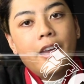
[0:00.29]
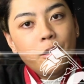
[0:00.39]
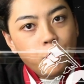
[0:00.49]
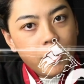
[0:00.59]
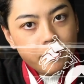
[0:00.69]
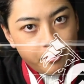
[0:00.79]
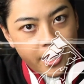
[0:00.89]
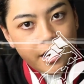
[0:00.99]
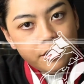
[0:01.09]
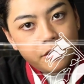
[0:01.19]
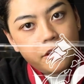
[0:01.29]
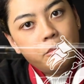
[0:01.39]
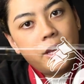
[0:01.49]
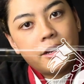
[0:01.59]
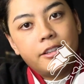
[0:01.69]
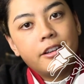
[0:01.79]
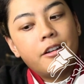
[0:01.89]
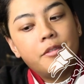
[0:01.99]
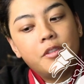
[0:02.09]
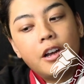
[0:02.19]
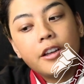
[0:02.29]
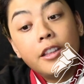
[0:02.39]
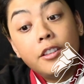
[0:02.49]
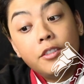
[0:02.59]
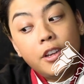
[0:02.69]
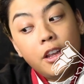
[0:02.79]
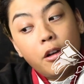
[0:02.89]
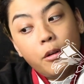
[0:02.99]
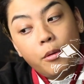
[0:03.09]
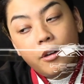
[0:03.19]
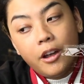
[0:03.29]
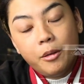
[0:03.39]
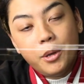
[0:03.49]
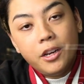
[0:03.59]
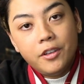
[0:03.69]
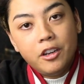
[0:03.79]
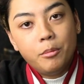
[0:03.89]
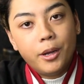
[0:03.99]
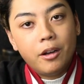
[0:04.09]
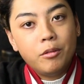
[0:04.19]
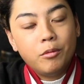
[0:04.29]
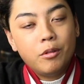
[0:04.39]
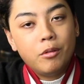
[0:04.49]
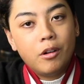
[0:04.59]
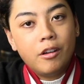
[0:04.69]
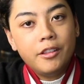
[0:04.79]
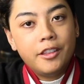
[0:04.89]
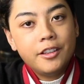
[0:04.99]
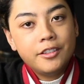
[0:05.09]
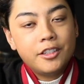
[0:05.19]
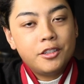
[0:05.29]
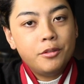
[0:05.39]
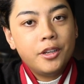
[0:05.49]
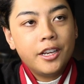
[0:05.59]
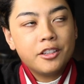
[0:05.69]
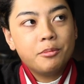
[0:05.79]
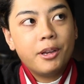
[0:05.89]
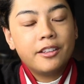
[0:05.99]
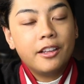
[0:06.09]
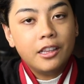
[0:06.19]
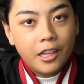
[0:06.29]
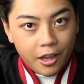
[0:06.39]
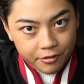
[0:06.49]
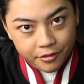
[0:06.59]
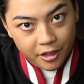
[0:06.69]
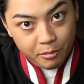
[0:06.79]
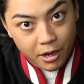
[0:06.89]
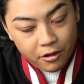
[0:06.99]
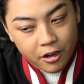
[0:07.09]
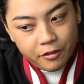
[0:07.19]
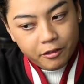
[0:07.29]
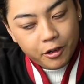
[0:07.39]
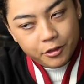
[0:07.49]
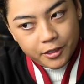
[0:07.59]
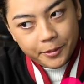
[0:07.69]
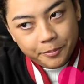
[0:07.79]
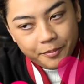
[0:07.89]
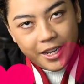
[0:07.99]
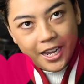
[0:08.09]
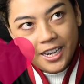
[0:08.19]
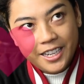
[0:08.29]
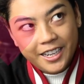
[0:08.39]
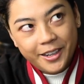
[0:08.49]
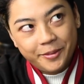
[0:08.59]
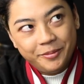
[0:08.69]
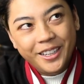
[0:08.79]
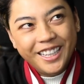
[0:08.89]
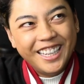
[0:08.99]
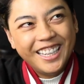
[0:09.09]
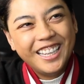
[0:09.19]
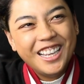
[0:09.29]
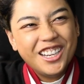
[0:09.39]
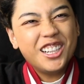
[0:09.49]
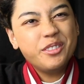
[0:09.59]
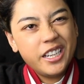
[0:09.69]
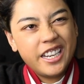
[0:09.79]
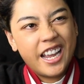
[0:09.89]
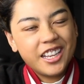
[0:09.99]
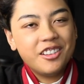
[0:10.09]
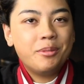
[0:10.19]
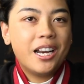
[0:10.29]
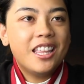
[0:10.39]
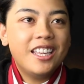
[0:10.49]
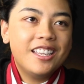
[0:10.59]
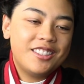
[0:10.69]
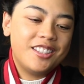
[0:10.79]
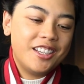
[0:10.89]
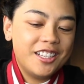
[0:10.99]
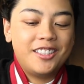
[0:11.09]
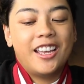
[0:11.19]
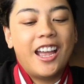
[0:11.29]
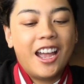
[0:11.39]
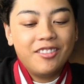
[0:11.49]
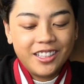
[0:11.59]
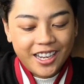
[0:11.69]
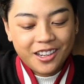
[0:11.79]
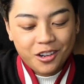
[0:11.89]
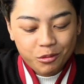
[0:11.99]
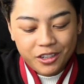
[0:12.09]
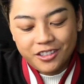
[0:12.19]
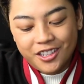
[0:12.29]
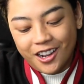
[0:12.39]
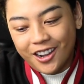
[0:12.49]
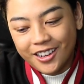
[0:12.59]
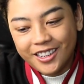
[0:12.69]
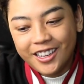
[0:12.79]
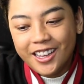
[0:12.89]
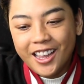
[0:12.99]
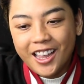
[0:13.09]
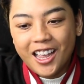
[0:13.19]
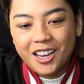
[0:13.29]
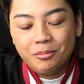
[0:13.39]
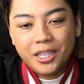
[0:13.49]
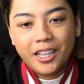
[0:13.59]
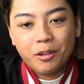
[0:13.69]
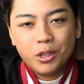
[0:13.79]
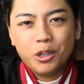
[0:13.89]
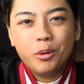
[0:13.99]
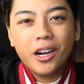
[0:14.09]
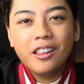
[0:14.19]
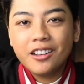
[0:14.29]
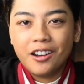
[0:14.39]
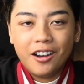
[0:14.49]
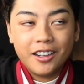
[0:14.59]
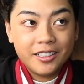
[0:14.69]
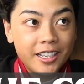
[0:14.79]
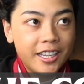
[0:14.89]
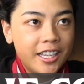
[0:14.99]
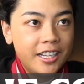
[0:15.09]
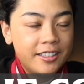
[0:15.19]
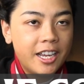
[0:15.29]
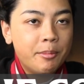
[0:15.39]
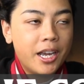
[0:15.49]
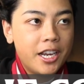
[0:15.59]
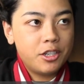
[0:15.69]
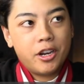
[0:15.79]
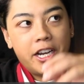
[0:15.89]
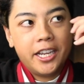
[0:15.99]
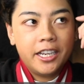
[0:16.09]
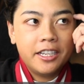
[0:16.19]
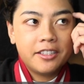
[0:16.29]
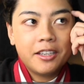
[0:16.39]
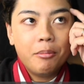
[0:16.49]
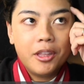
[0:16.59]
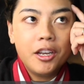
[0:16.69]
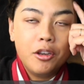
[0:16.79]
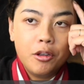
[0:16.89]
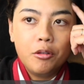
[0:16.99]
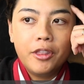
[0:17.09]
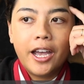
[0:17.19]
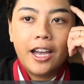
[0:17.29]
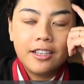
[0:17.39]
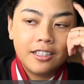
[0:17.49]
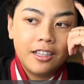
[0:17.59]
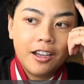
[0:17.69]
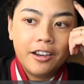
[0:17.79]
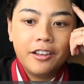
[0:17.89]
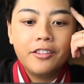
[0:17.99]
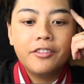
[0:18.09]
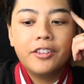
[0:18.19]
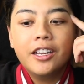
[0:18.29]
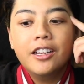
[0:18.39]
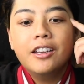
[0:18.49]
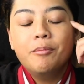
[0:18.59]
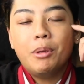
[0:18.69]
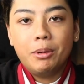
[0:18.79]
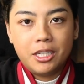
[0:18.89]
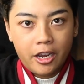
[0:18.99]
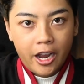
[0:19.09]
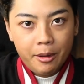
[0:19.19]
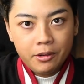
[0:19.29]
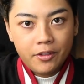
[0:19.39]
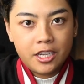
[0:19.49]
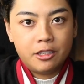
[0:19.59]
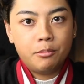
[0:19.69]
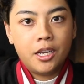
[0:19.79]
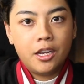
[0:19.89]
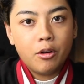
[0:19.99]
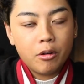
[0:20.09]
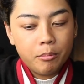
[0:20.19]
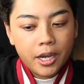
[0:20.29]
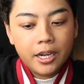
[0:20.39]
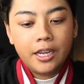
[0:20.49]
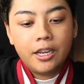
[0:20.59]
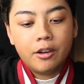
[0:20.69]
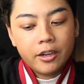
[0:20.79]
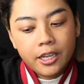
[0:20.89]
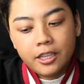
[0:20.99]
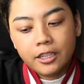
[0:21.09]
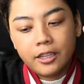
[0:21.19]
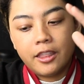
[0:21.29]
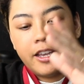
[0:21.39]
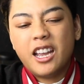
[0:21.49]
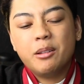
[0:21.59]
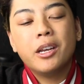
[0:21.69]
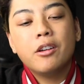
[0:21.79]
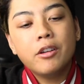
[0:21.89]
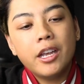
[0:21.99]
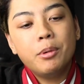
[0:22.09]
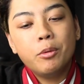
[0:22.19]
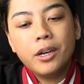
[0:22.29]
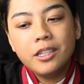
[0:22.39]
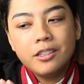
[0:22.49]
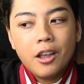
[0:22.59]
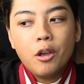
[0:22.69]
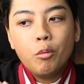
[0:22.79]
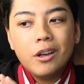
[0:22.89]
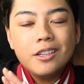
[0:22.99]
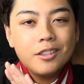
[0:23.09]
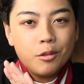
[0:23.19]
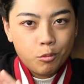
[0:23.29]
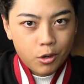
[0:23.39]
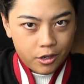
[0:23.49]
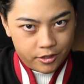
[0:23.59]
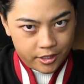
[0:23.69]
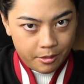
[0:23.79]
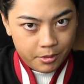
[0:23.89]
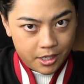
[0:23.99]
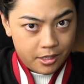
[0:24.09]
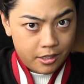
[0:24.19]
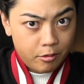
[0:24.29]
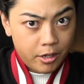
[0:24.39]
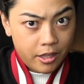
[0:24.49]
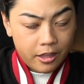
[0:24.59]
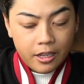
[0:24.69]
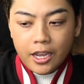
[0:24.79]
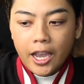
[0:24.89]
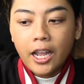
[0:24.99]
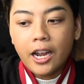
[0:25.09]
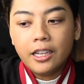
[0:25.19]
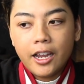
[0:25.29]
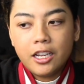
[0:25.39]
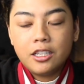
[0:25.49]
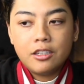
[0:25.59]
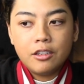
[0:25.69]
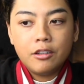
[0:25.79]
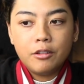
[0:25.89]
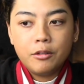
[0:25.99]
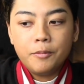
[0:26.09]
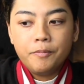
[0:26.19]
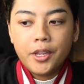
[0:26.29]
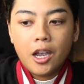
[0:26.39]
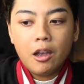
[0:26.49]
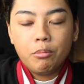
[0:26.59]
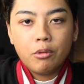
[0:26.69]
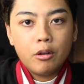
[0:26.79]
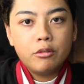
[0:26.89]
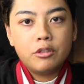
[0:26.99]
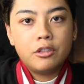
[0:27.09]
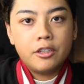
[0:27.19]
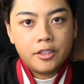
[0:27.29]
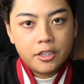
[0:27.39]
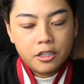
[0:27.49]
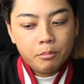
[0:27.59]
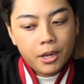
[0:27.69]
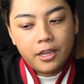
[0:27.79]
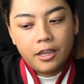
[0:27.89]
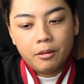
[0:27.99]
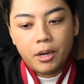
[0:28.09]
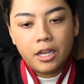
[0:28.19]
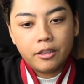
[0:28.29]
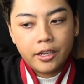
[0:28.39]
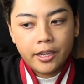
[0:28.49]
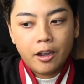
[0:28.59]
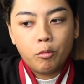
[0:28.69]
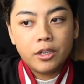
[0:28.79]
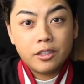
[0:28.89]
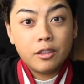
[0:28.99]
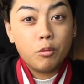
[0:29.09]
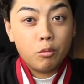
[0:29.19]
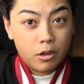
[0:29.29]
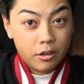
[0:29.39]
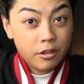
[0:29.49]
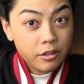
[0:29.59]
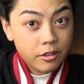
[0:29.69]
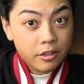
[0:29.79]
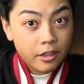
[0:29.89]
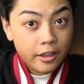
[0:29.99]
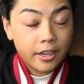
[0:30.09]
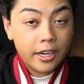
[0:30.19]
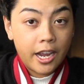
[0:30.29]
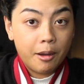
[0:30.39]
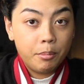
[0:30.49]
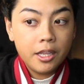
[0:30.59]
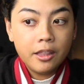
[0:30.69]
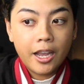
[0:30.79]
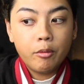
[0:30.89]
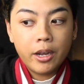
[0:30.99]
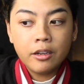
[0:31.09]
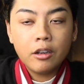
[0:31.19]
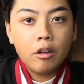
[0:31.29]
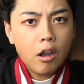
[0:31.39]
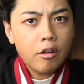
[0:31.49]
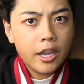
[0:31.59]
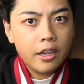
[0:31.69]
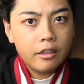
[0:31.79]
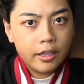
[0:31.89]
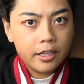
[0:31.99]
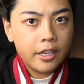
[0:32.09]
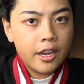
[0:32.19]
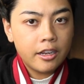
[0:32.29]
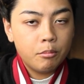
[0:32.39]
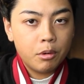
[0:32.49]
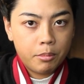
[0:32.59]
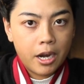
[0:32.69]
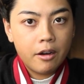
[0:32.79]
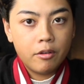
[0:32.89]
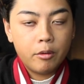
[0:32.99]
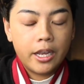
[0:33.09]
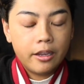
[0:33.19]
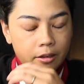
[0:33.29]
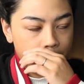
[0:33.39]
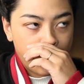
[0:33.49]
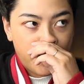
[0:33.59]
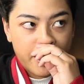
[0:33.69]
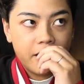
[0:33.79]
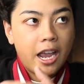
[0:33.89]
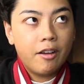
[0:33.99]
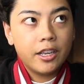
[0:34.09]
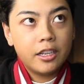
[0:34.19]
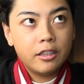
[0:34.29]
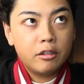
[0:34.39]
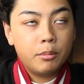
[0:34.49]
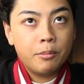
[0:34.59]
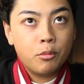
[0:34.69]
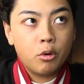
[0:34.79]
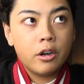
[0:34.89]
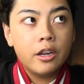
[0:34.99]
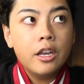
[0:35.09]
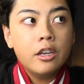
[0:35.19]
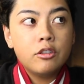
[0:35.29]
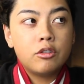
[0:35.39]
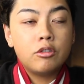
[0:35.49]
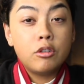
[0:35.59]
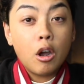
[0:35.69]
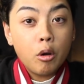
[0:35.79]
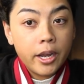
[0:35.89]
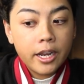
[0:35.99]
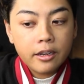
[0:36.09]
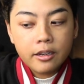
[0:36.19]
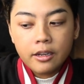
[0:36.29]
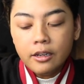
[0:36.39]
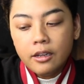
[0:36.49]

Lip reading: Hey, welcome back to another Black City Coffee vlog. In this video, I made a video about all the things that you can expect to love about coffee roasting. And not to be negative, but I think it's good to have like a real talk and be like, well, what are the cons? Like anytime I try to get into something new that has a lot of maybe time investment or money or anything like that, I'm like, okay, but what is the worst I'm going to deal with? And I like to approach decision making by looking at what's the worst that could happen. That way I can go, okay, like then I can prepare for it. You know, I could have like a little bit more stoic